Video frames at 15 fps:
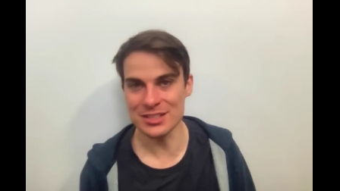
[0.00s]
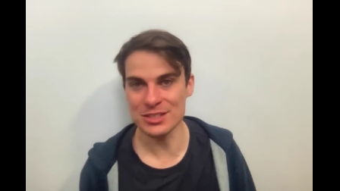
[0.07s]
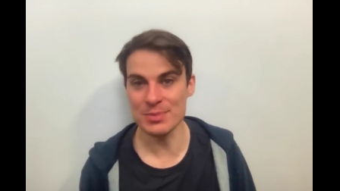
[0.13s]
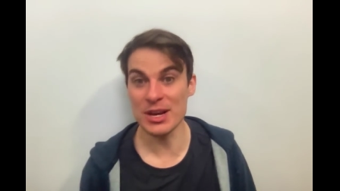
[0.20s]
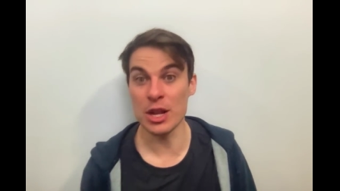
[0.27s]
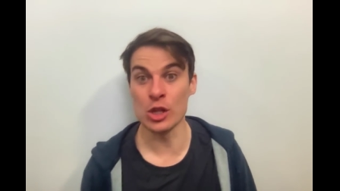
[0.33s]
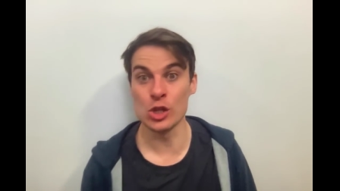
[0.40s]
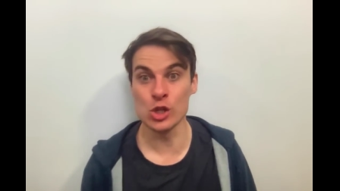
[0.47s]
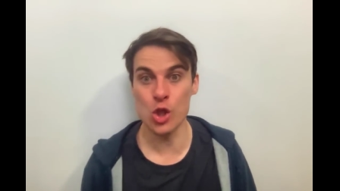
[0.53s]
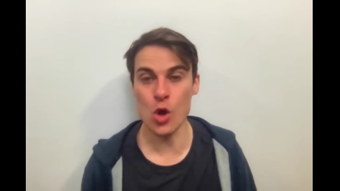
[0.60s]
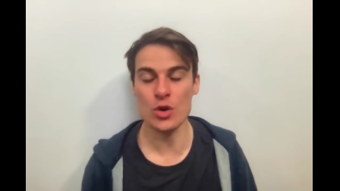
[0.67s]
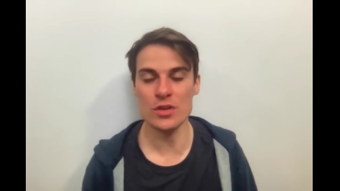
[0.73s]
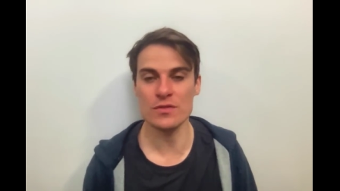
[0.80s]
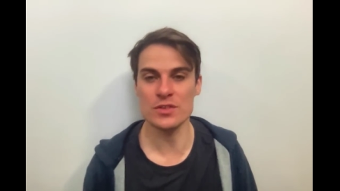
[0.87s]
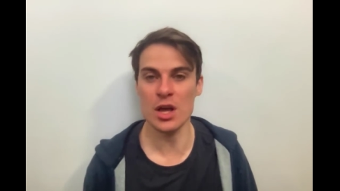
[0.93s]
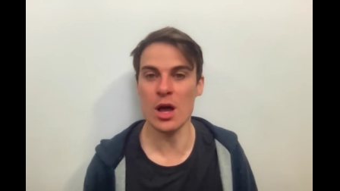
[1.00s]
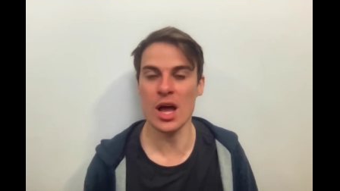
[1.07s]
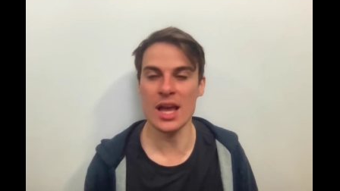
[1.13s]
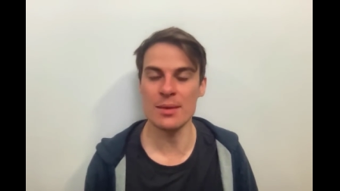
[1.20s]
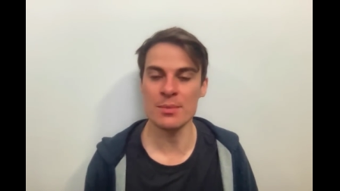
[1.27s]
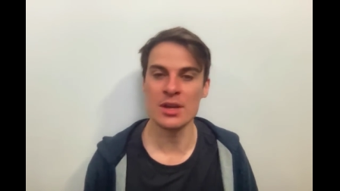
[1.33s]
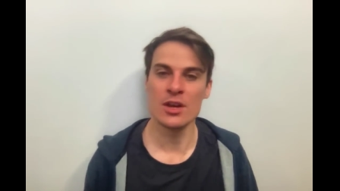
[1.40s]
He spent a lot of
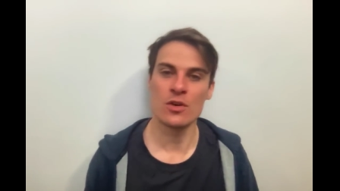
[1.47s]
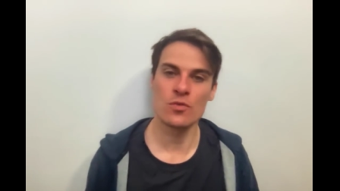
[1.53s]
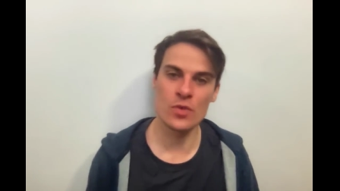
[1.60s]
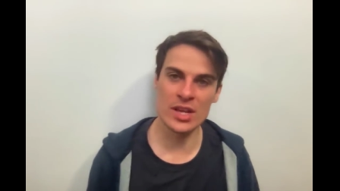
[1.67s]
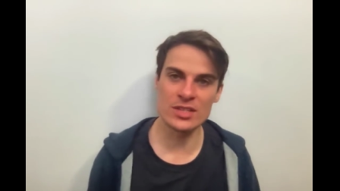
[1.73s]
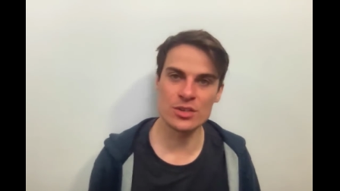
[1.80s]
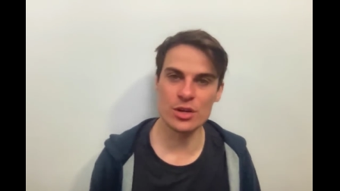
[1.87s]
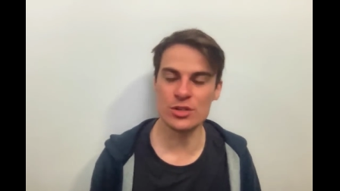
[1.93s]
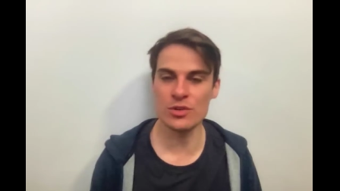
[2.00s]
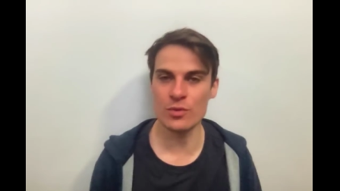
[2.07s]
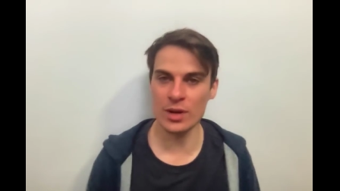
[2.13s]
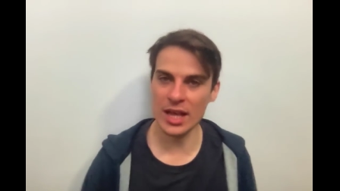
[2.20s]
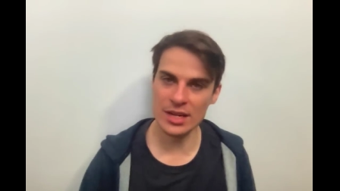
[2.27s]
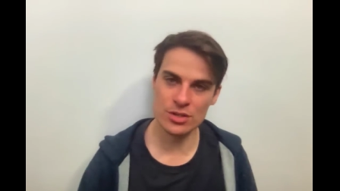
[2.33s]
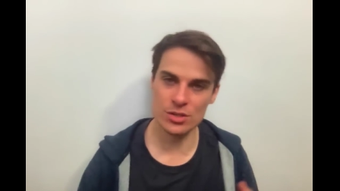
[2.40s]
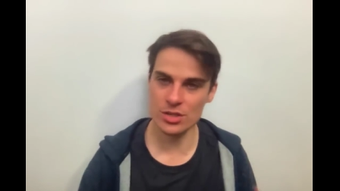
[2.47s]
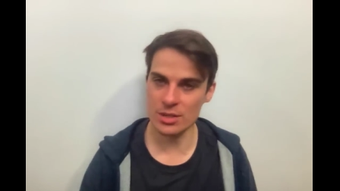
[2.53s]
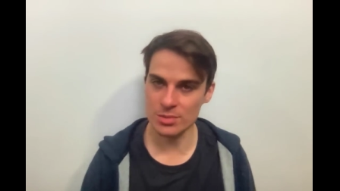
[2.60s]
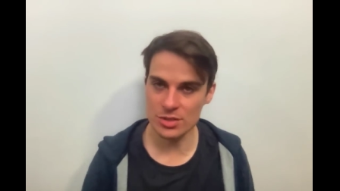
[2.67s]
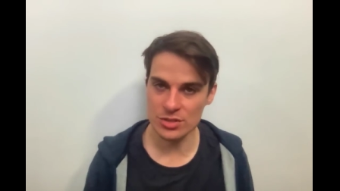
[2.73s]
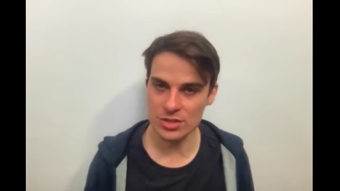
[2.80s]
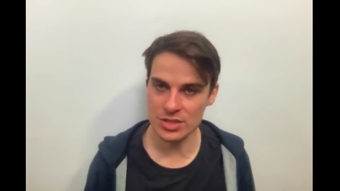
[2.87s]
time researching
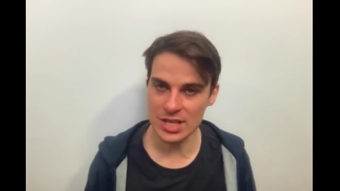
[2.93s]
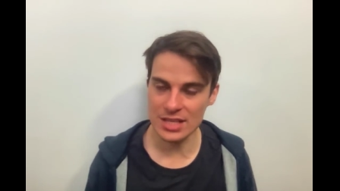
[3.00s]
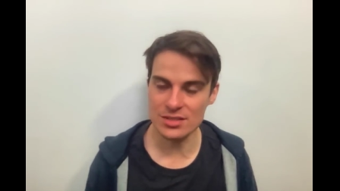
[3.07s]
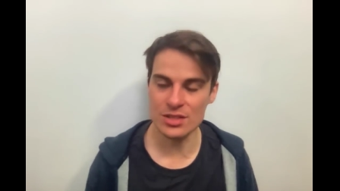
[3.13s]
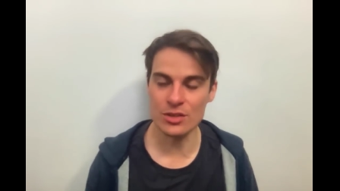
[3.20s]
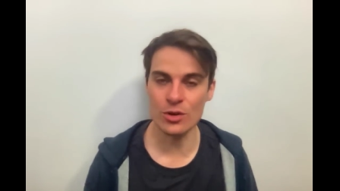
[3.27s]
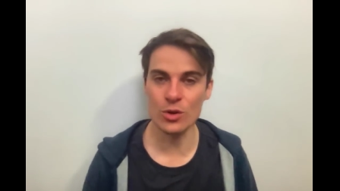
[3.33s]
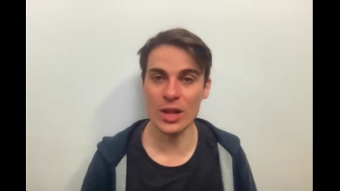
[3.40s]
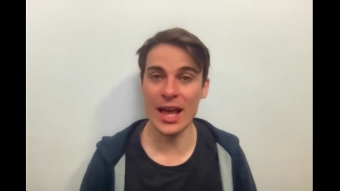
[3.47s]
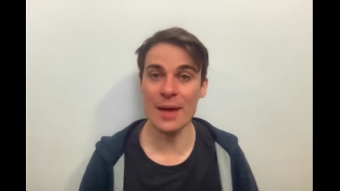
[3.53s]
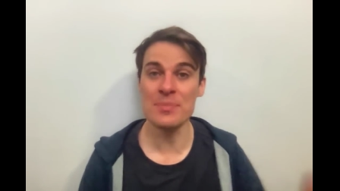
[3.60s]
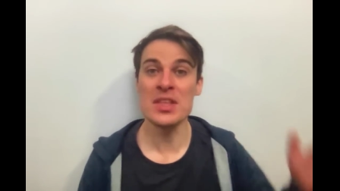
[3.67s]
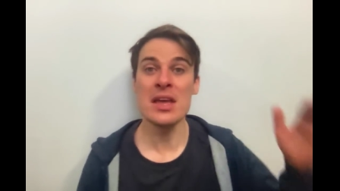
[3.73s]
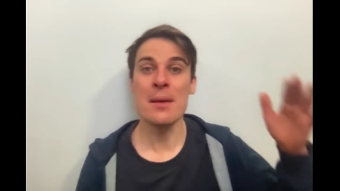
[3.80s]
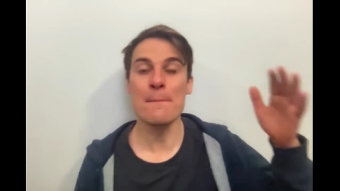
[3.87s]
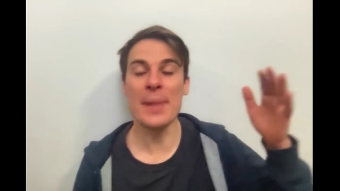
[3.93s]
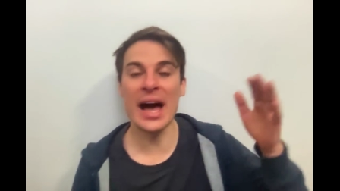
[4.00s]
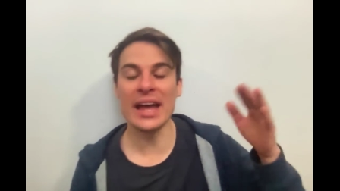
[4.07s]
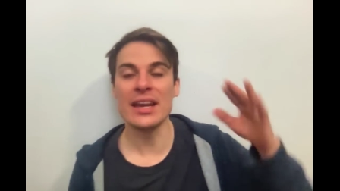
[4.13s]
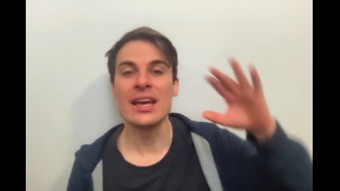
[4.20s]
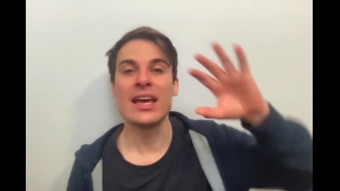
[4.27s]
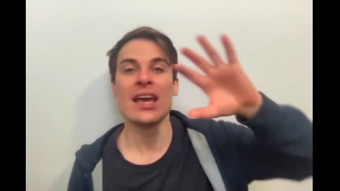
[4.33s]
relationships and just testing it all out.
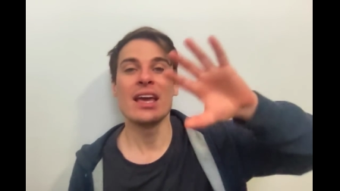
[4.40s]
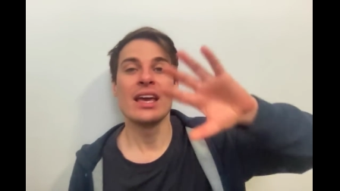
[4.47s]
But